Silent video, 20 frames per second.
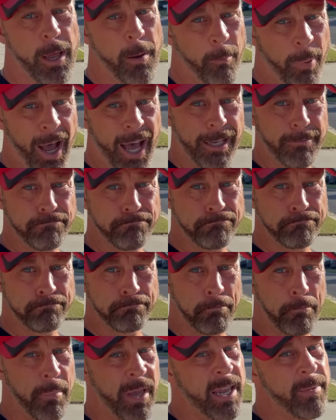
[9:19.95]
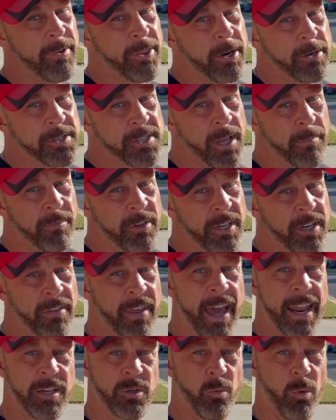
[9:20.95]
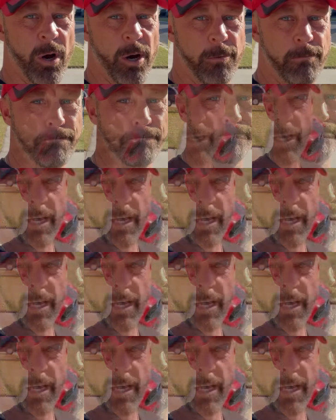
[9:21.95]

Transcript: but maybe there's something to that as well.